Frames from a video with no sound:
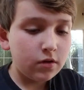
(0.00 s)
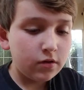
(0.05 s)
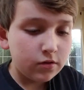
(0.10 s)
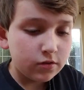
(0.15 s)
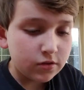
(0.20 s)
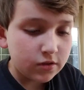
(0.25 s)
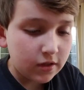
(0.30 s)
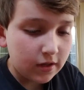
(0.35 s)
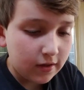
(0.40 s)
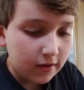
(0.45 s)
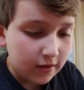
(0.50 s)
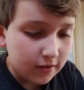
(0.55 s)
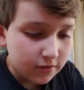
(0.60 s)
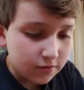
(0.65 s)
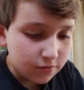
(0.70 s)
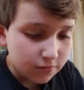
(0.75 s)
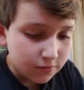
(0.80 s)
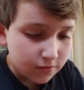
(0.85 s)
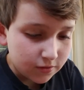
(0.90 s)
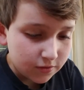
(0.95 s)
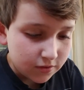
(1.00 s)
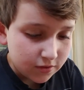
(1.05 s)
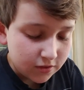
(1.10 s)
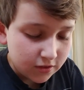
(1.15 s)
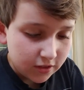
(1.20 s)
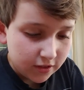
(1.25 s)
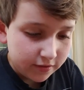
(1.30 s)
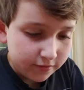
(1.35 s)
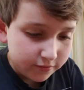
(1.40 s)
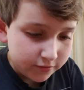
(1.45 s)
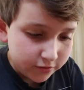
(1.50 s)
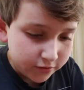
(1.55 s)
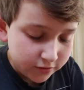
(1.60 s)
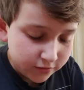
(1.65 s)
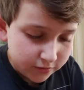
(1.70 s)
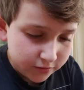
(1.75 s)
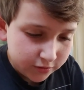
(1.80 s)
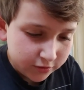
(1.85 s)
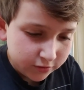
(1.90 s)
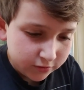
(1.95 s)
So now, as you can see, I've
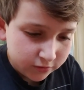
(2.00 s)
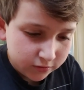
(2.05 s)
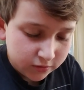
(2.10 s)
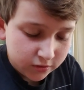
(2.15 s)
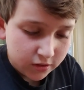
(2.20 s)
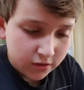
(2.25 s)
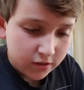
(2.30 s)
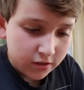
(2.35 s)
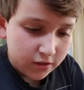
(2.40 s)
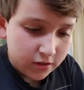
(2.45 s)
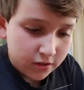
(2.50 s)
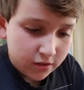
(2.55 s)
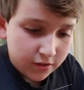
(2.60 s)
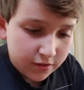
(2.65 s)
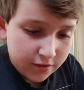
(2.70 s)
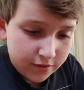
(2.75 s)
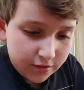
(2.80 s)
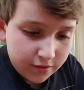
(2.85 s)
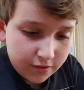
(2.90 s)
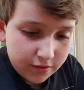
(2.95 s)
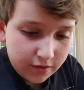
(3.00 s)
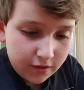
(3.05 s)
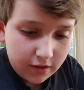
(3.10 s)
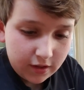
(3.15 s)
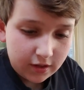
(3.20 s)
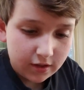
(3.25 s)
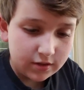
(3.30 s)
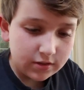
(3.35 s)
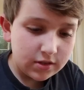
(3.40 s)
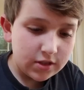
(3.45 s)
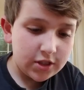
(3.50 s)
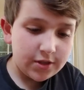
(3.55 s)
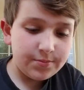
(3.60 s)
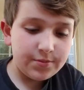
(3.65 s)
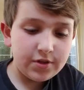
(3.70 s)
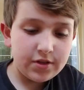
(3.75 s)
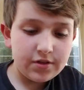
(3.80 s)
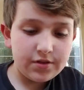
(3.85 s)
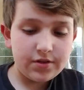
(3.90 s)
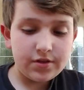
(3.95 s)
shown you like some
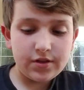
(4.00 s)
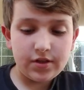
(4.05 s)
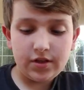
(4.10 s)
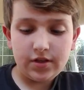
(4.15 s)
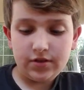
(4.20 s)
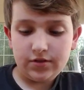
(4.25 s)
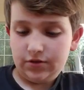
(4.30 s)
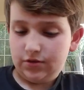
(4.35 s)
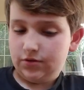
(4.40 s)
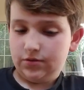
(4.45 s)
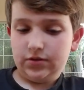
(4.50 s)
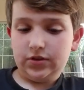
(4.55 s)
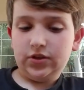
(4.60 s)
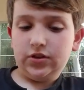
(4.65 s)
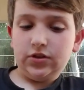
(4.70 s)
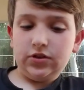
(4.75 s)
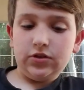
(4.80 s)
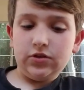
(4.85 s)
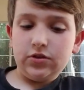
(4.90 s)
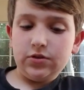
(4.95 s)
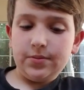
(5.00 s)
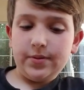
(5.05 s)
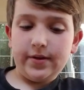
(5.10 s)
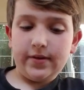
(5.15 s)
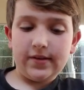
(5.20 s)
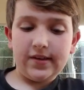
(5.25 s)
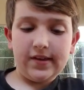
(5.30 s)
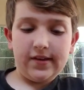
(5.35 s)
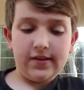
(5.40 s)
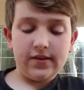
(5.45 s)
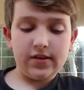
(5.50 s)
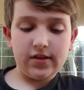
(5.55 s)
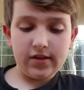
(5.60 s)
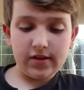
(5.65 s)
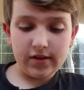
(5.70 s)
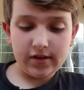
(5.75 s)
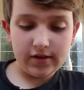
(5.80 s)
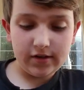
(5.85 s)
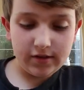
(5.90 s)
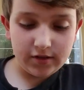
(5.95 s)
of the things you need to know about
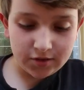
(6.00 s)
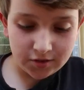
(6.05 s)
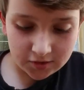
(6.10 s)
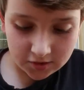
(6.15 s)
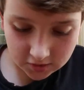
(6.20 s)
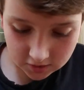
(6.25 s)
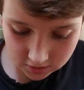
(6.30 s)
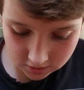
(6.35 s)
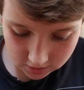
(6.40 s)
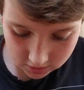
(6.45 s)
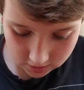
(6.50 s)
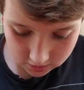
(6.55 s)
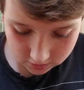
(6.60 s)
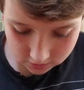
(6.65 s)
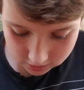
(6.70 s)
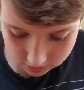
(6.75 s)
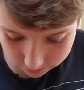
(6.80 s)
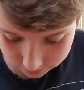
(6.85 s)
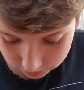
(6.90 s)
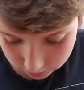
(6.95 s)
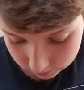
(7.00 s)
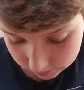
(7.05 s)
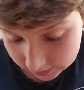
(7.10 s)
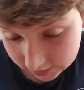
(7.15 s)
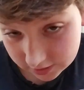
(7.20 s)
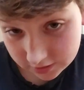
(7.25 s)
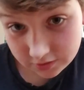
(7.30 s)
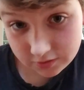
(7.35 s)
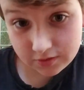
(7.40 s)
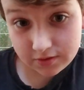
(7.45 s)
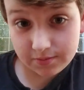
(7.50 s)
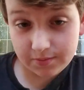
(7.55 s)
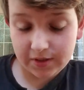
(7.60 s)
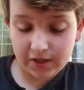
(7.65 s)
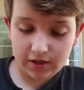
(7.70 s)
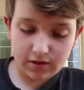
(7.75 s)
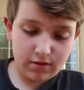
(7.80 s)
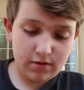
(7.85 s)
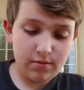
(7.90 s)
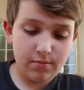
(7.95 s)
calculators. Some of the ways you can
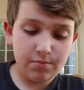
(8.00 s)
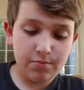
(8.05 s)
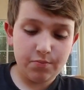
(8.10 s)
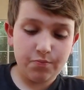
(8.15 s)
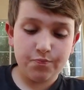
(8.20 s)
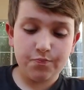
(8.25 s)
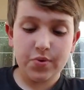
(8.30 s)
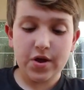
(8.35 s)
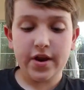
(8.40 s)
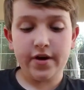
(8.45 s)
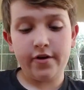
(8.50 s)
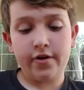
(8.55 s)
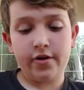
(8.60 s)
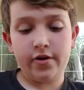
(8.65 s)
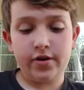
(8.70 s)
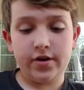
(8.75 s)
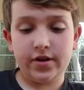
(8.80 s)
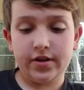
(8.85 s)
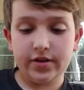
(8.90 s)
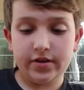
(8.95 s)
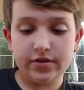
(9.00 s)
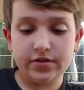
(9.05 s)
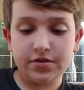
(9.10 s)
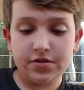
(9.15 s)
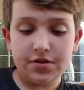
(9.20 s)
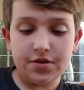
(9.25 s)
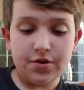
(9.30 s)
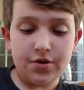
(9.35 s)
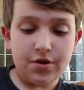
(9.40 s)
make them better is